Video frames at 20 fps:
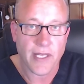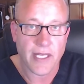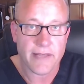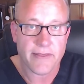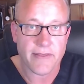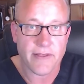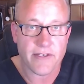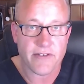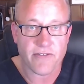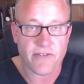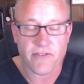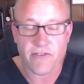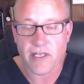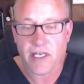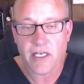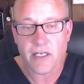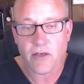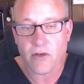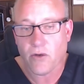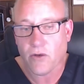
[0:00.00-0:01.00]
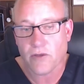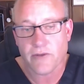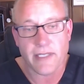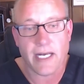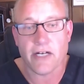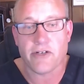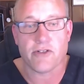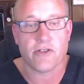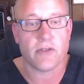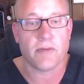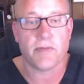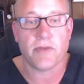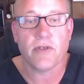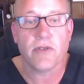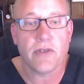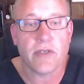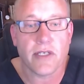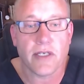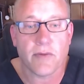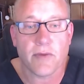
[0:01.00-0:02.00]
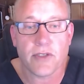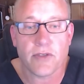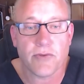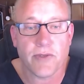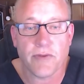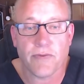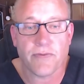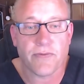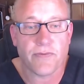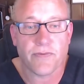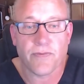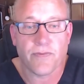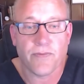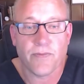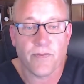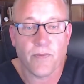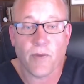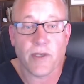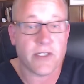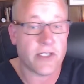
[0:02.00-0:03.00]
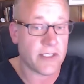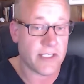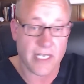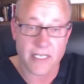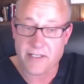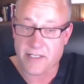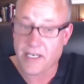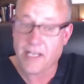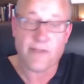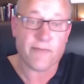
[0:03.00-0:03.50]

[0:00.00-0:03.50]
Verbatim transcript: that this thing called natural immunity, which we've which is